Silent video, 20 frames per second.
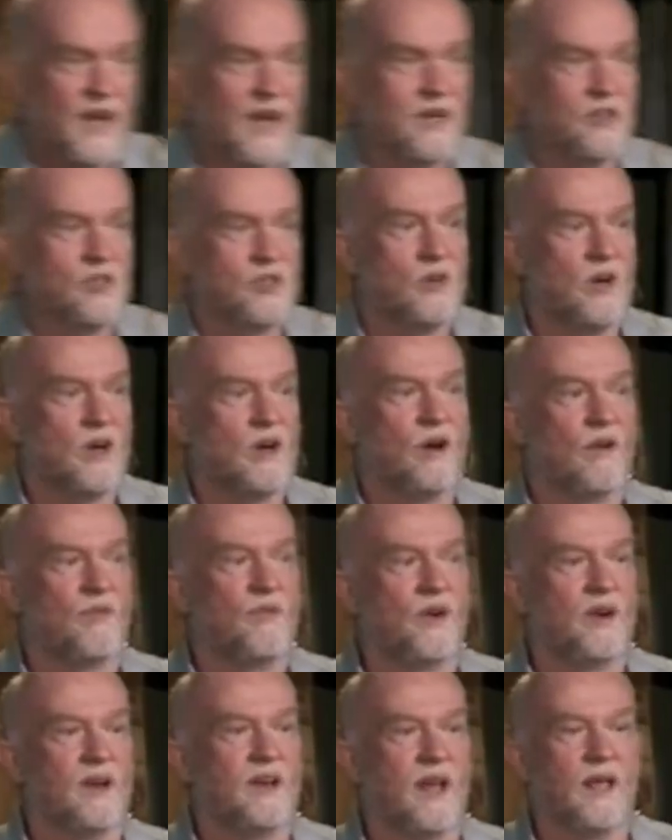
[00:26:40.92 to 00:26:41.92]
is drink
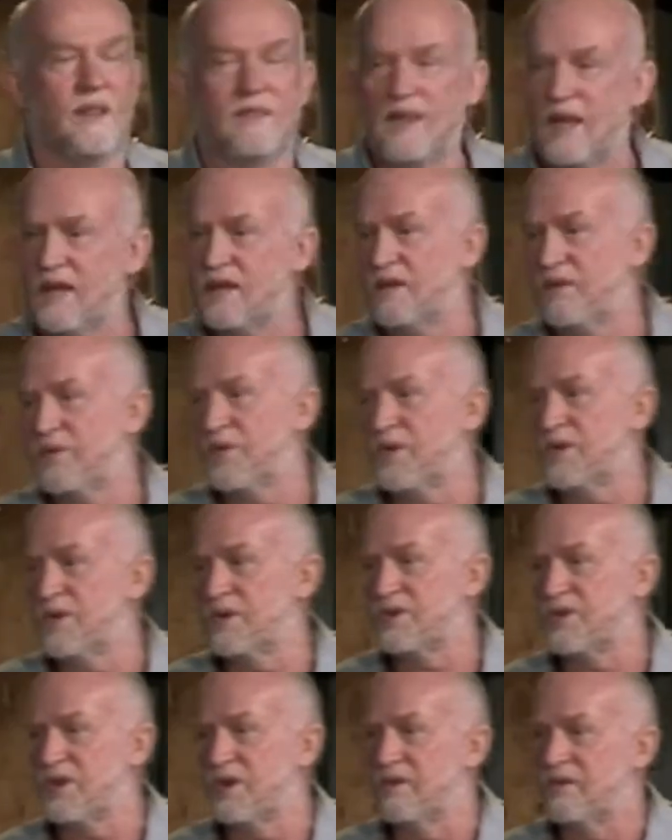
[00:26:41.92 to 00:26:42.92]
offering day. Thank you for your
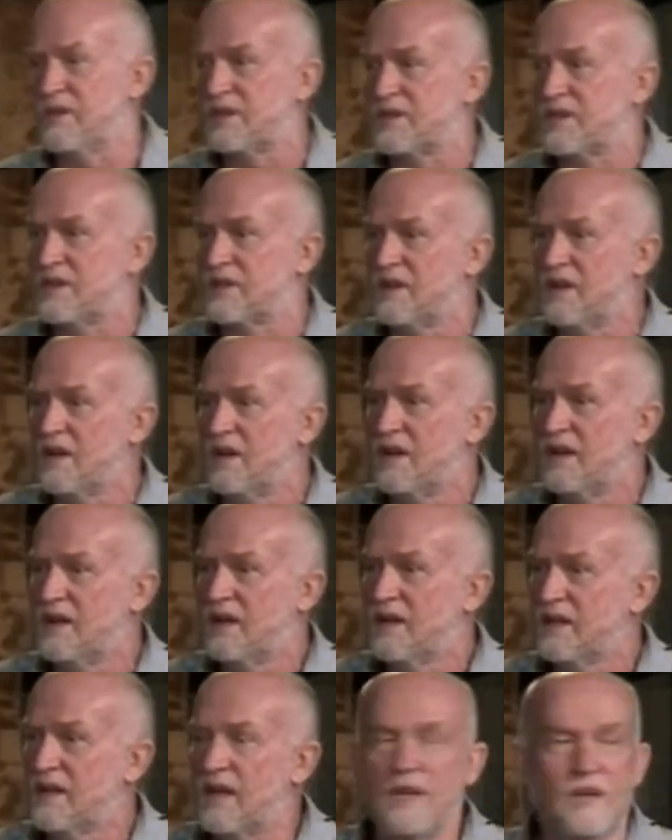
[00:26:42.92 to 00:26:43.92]
service.
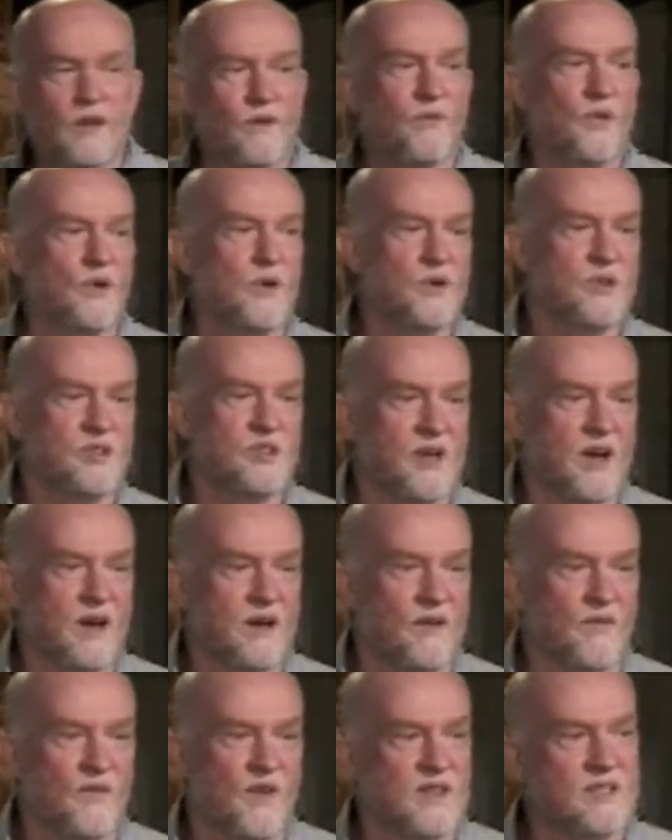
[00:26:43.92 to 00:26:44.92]
Thank you for your
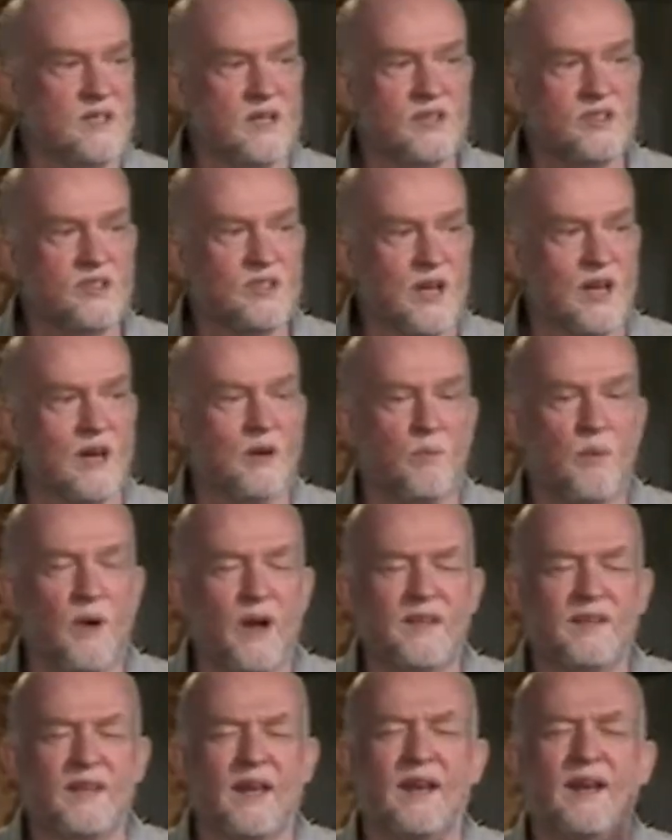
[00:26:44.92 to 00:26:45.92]
sacrifice. Let's
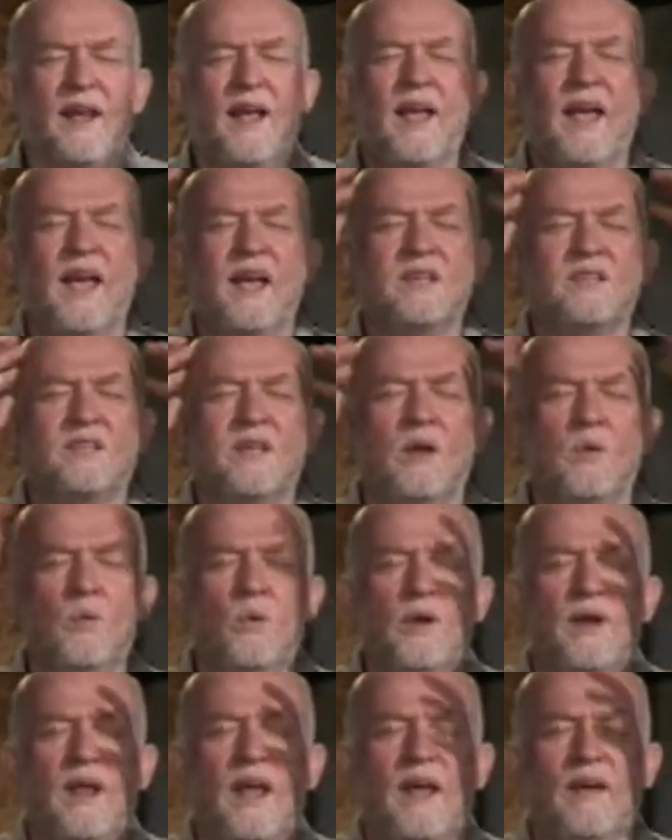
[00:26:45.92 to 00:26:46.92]
celebrate that as they
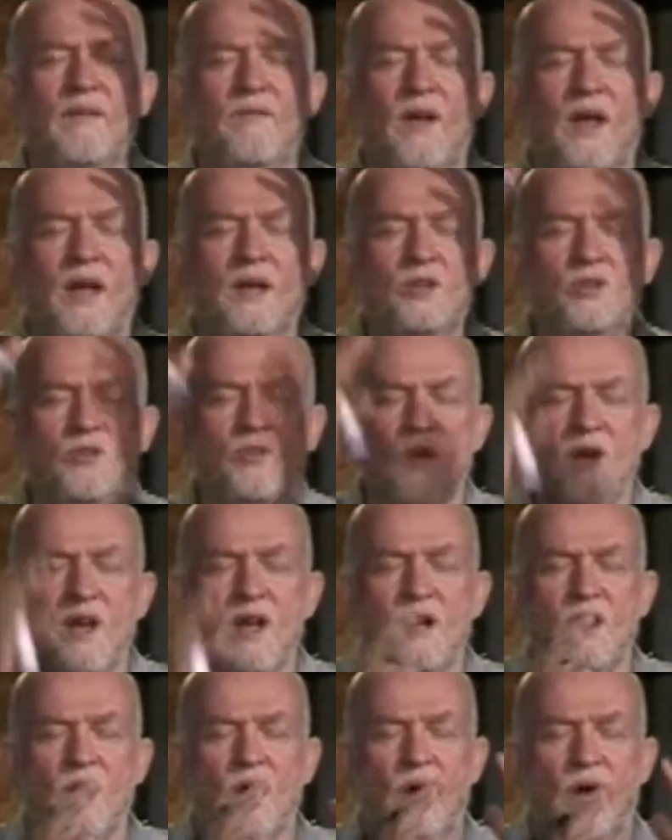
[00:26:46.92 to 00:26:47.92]
would have a drink
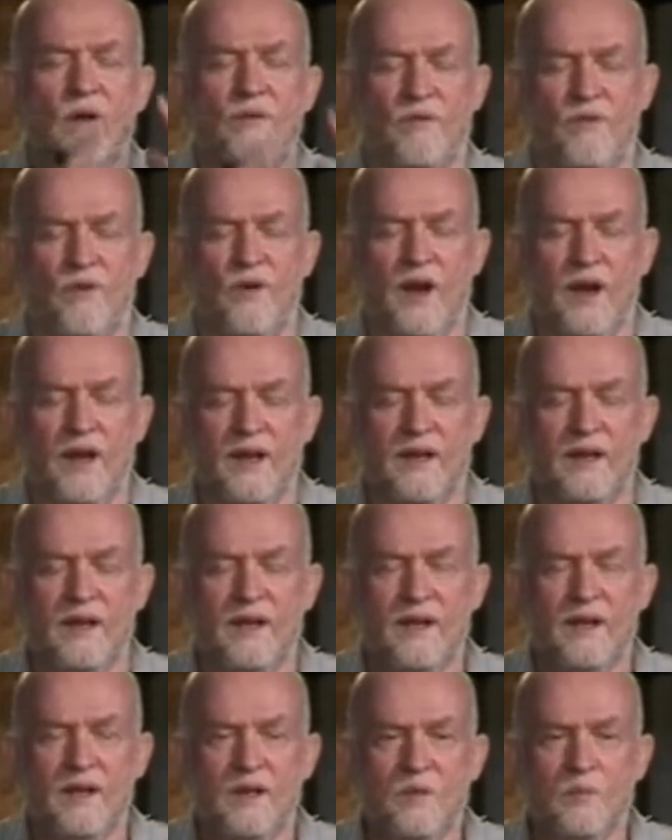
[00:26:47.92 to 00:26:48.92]
offering.
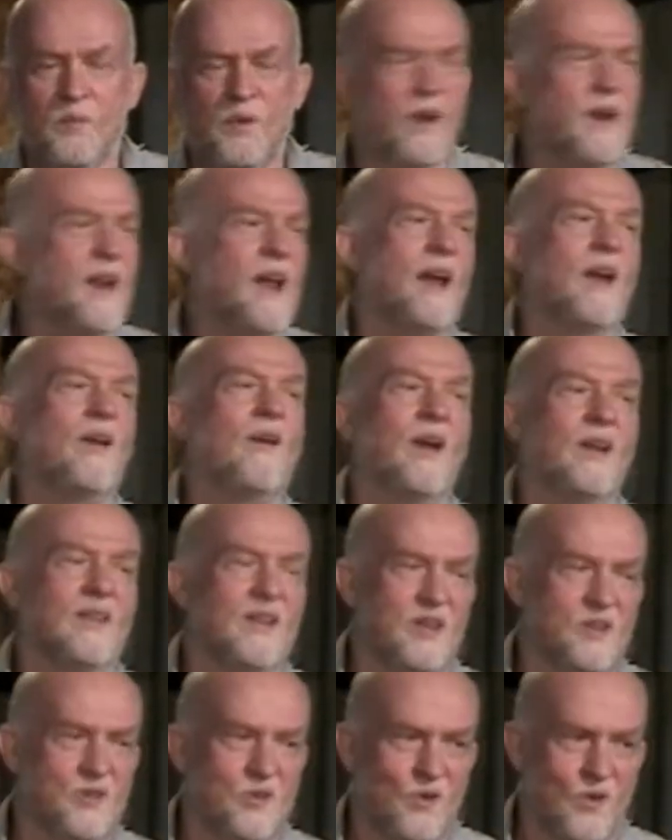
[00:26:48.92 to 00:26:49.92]
Don't hang around
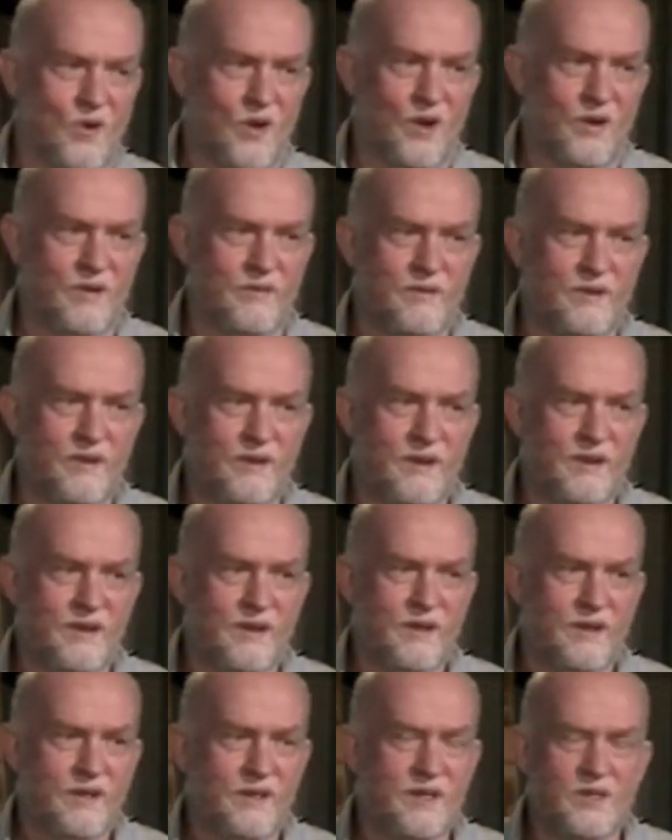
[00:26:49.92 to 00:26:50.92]
there too long.
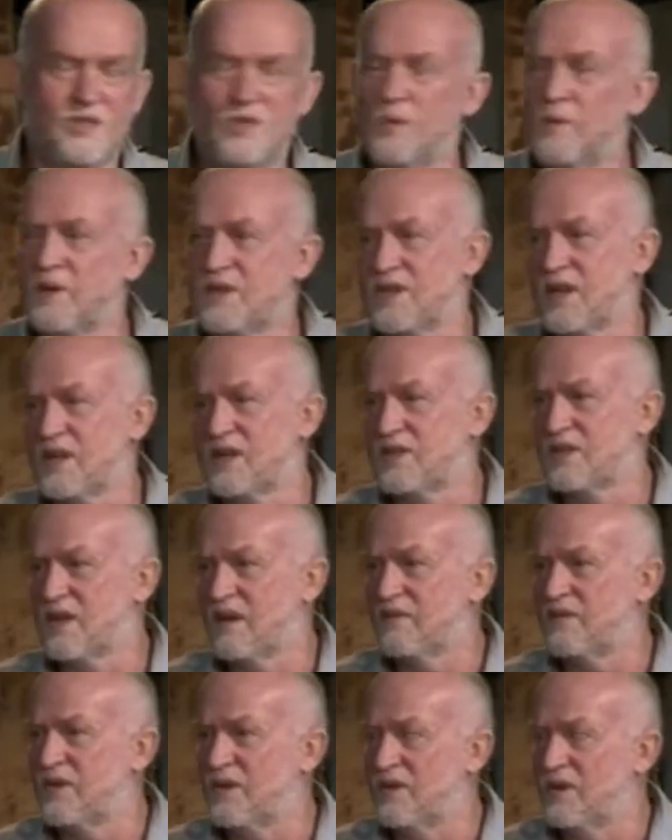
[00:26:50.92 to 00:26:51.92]
There's too much other stuff
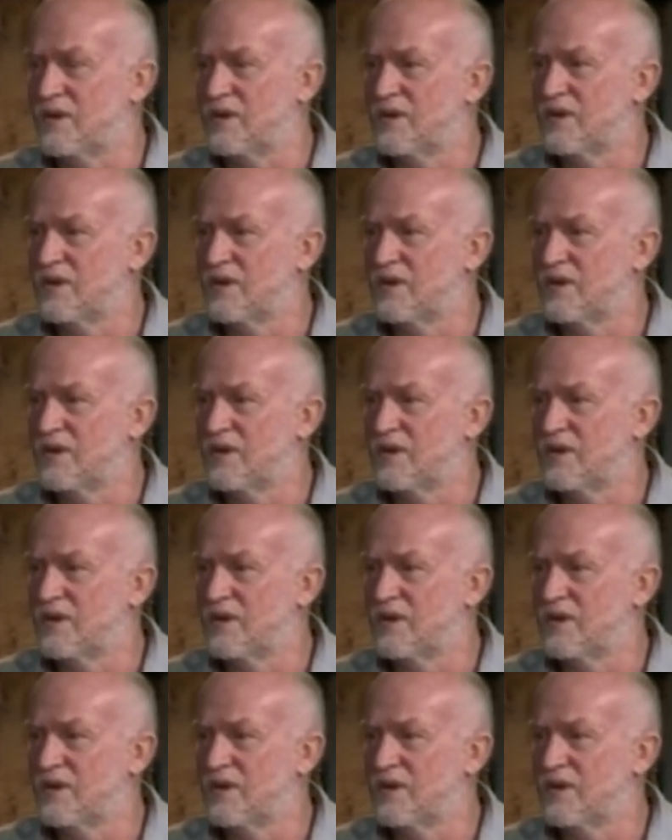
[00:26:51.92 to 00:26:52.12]
to do.